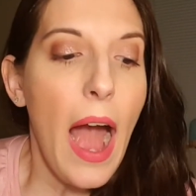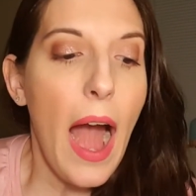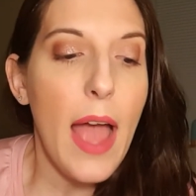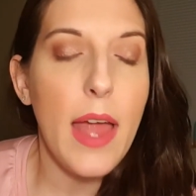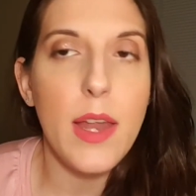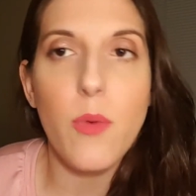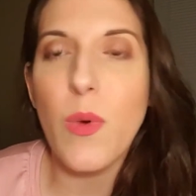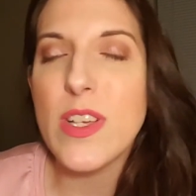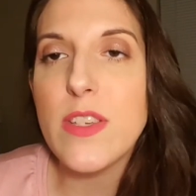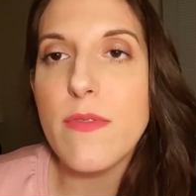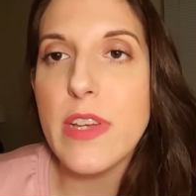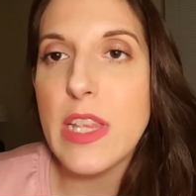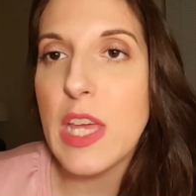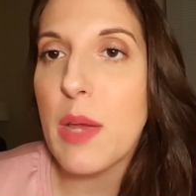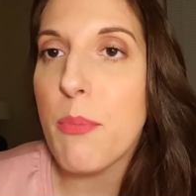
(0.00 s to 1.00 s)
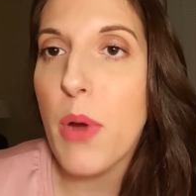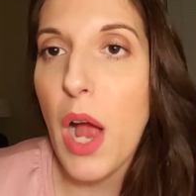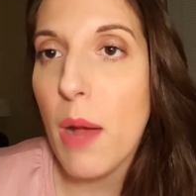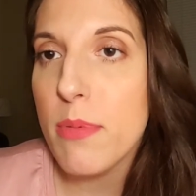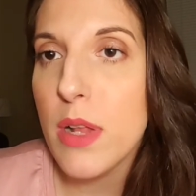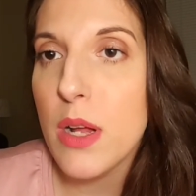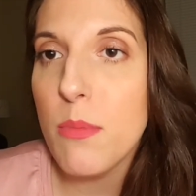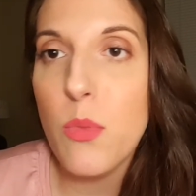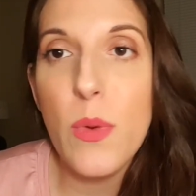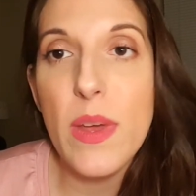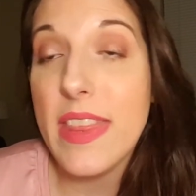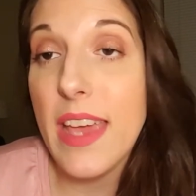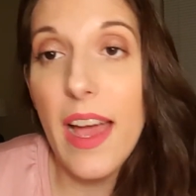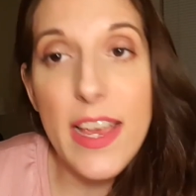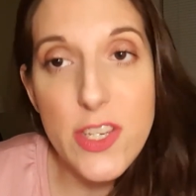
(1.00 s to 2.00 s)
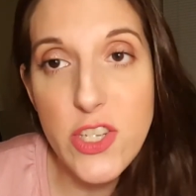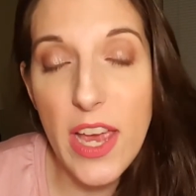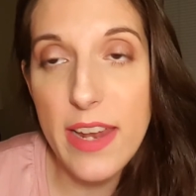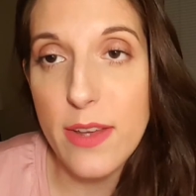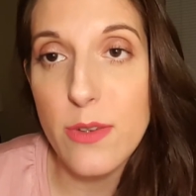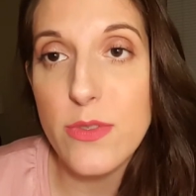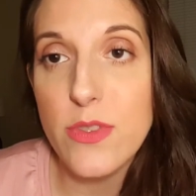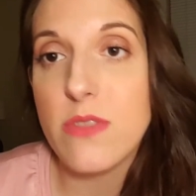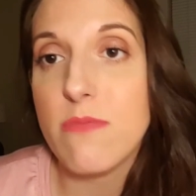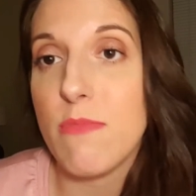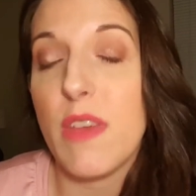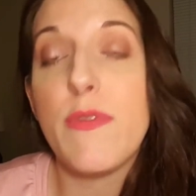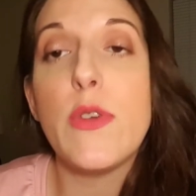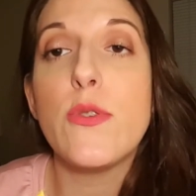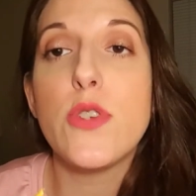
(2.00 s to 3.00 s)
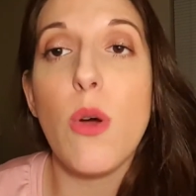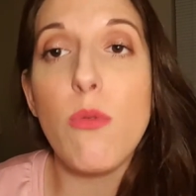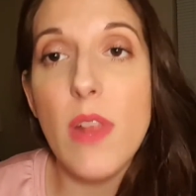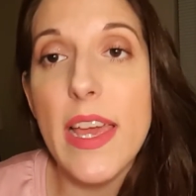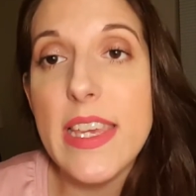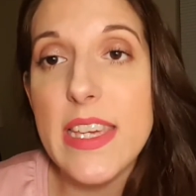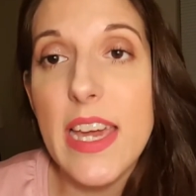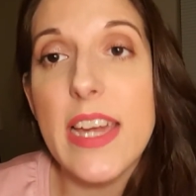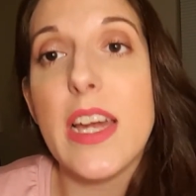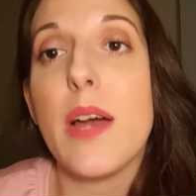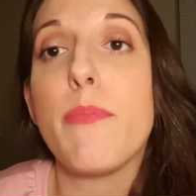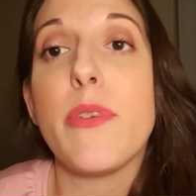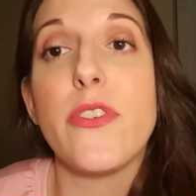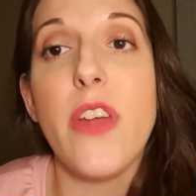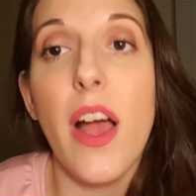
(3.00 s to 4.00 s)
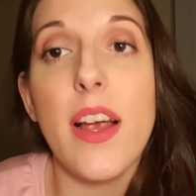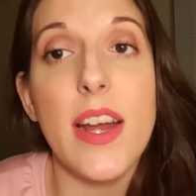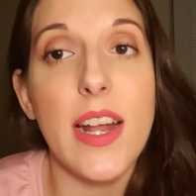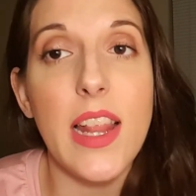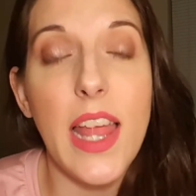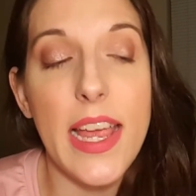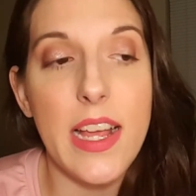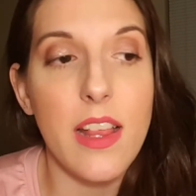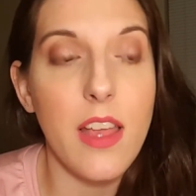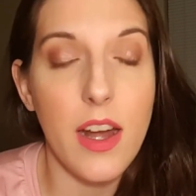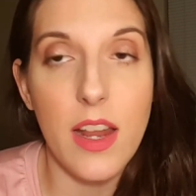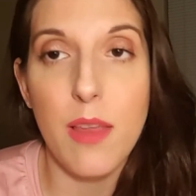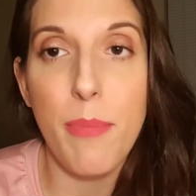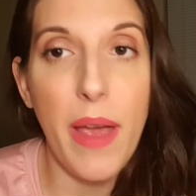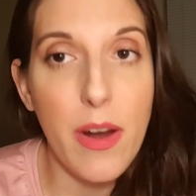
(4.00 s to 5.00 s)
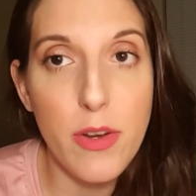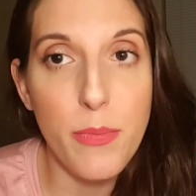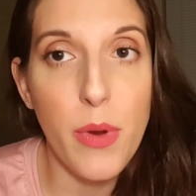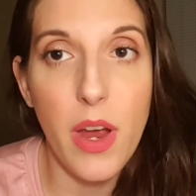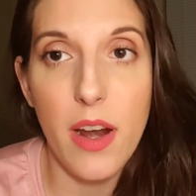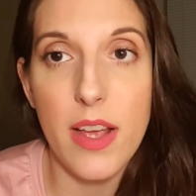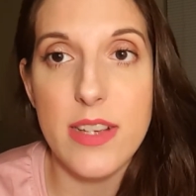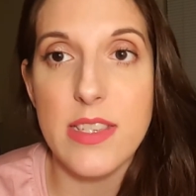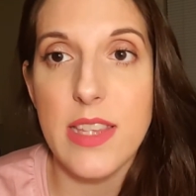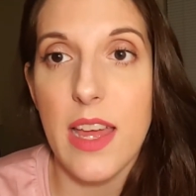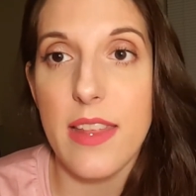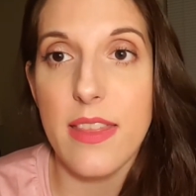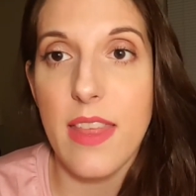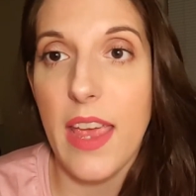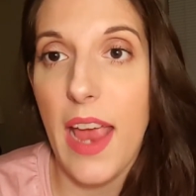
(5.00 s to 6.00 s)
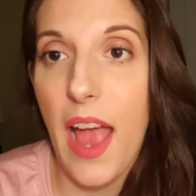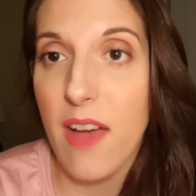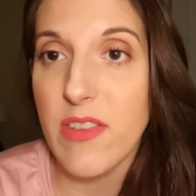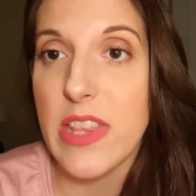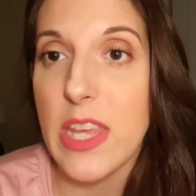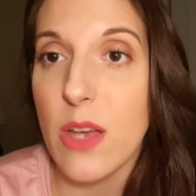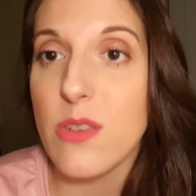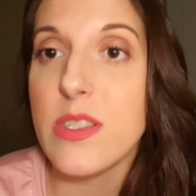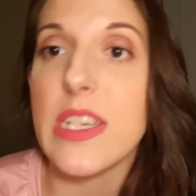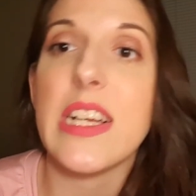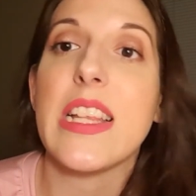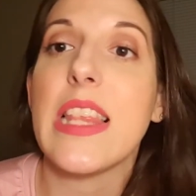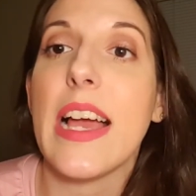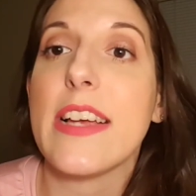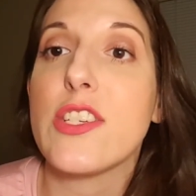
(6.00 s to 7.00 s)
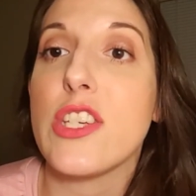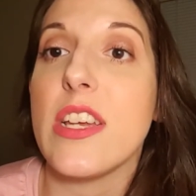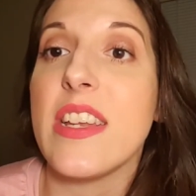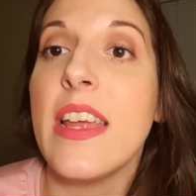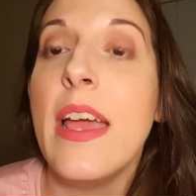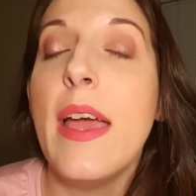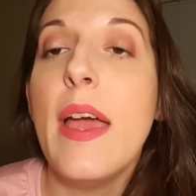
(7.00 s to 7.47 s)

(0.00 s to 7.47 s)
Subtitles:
And it wasn't really a problem with the eyeshadows. If you don't like kick up, you're not gonna like a lot of the powder products that they have in the Ulta collection.